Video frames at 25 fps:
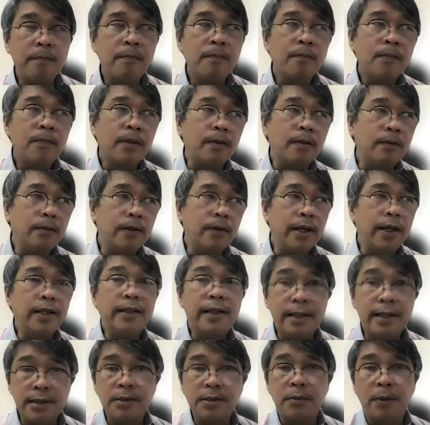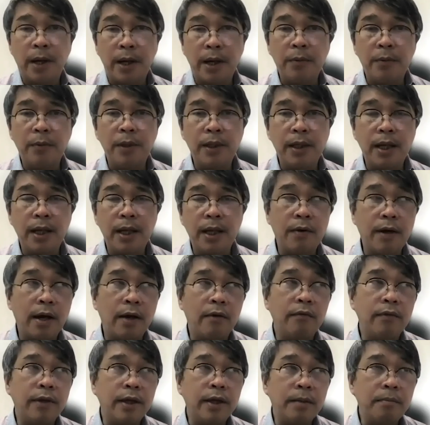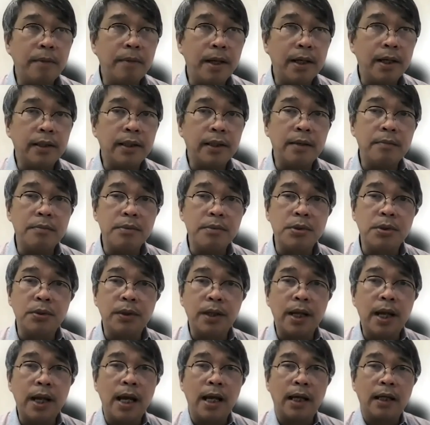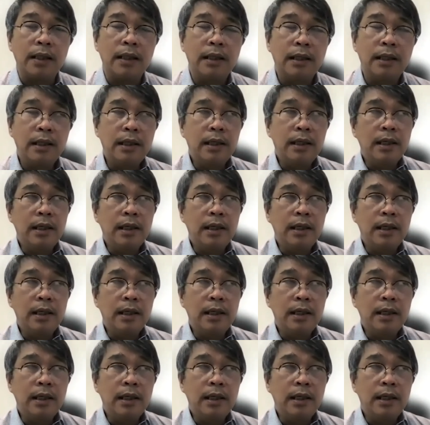No? And that's why we now have a Maritime Zone Act.